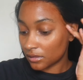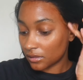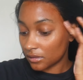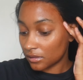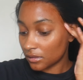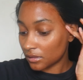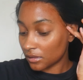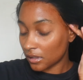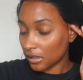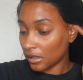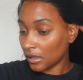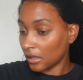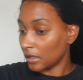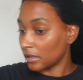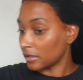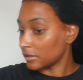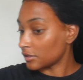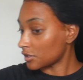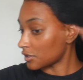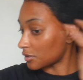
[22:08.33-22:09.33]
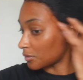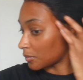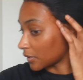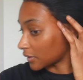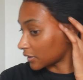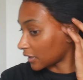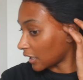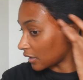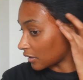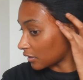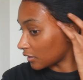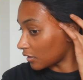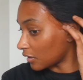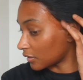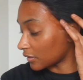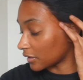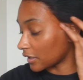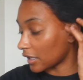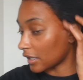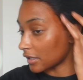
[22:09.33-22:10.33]
and just work that
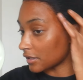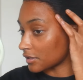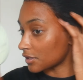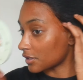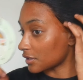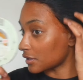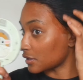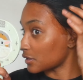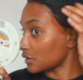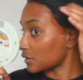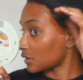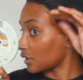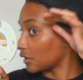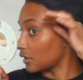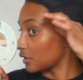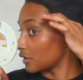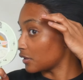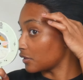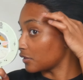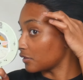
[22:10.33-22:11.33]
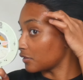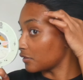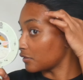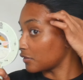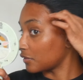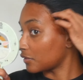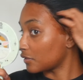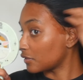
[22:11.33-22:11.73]
along the edges of